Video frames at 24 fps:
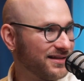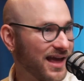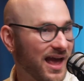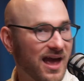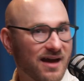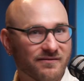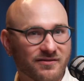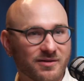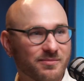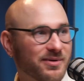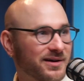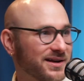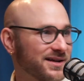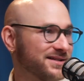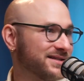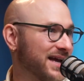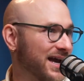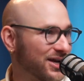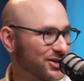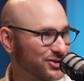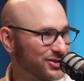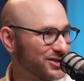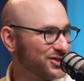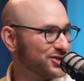Everybody's
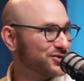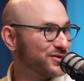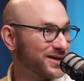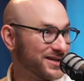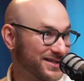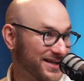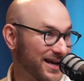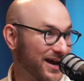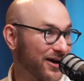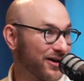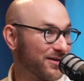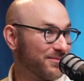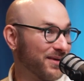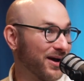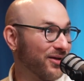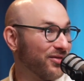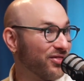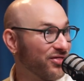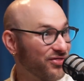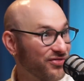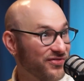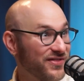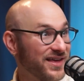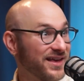actually stressing out about
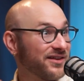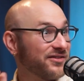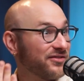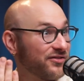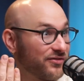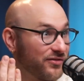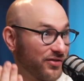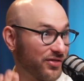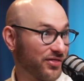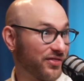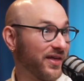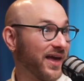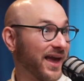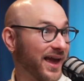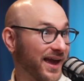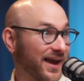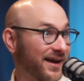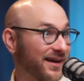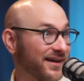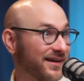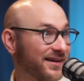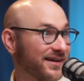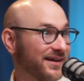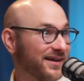this
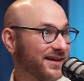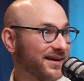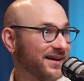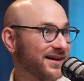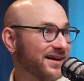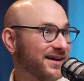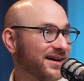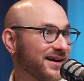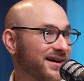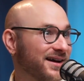thing. And